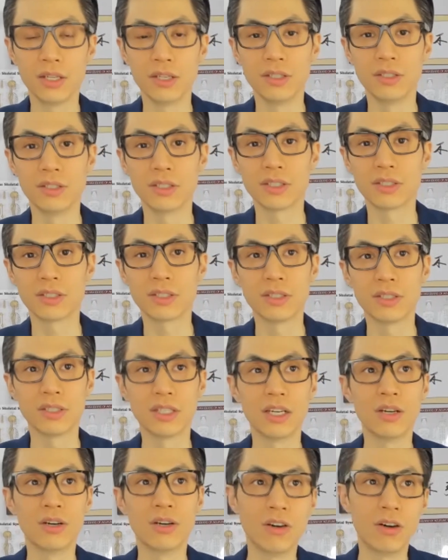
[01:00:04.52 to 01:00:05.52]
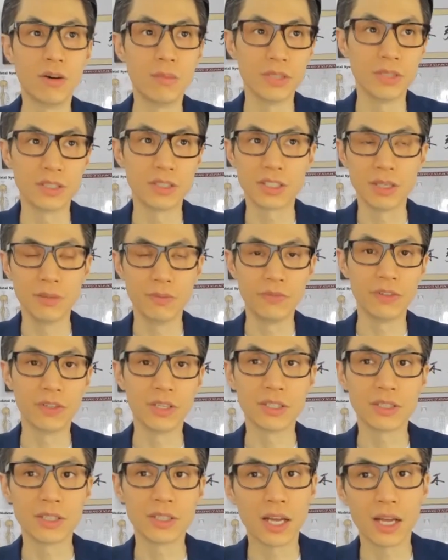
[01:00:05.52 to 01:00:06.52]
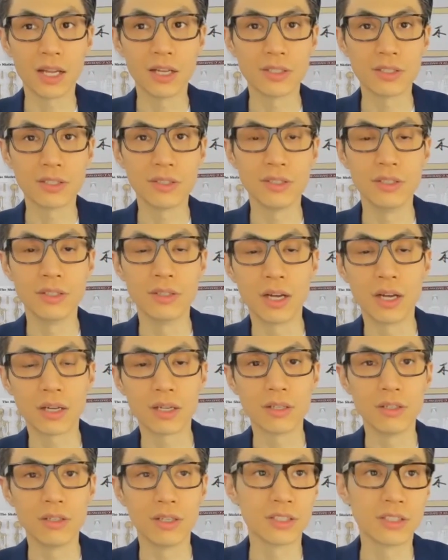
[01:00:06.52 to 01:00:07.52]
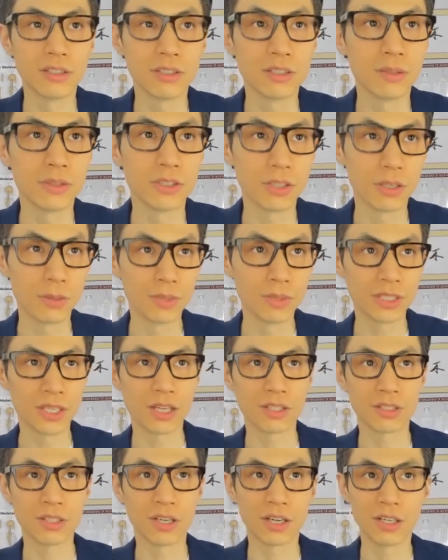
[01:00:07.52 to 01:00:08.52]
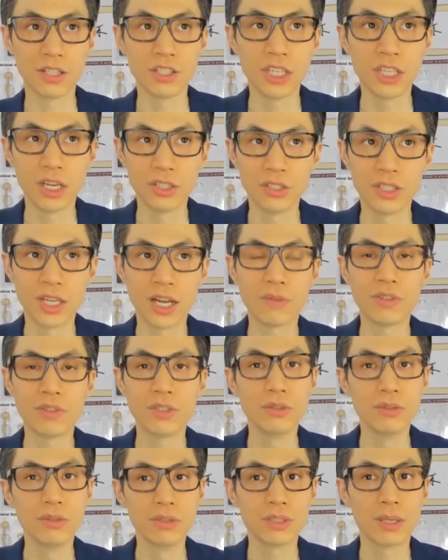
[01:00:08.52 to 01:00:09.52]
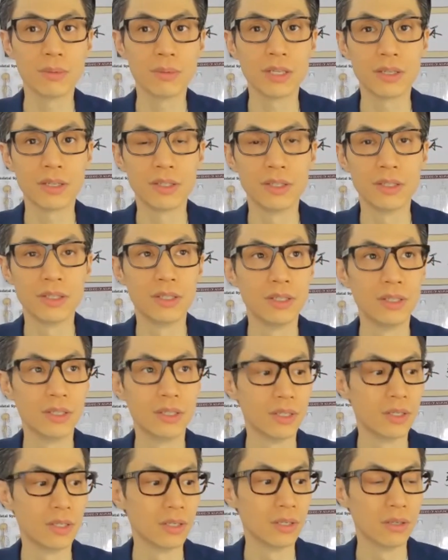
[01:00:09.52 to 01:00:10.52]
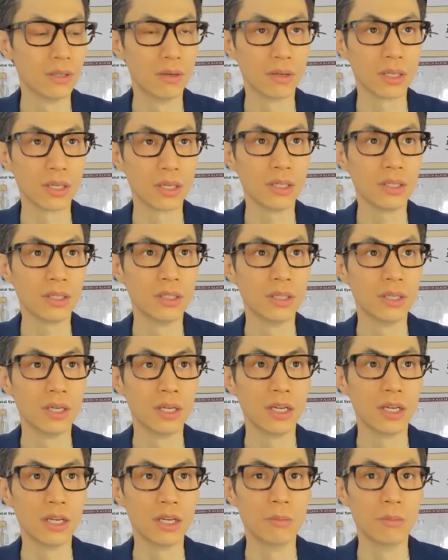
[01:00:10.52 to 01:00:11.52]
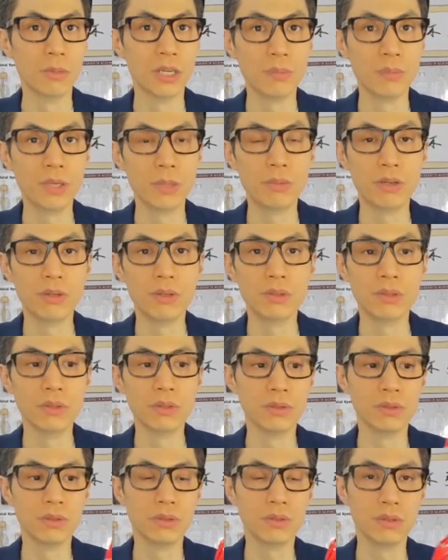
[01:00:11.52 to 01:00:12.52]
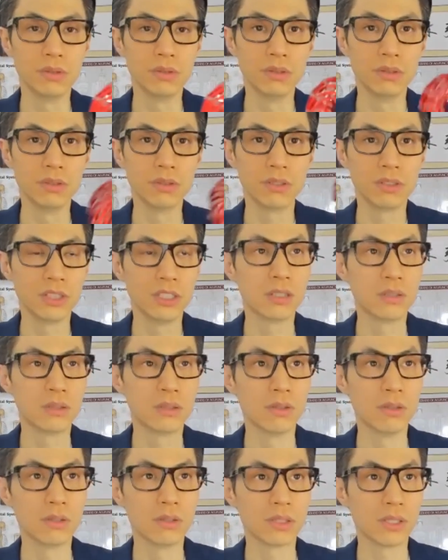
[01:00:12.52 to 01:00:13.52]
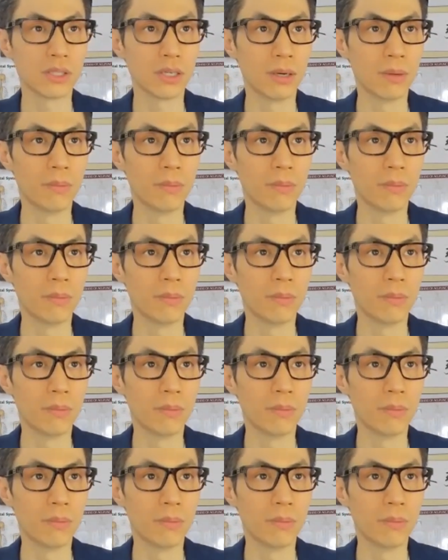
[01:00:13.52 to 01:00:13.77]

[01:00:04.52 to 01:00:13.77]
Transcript: and you just sit at home and just keep feeling sad, your circumstance is not going to change. You have to do something, okay? And many people who use our qi coils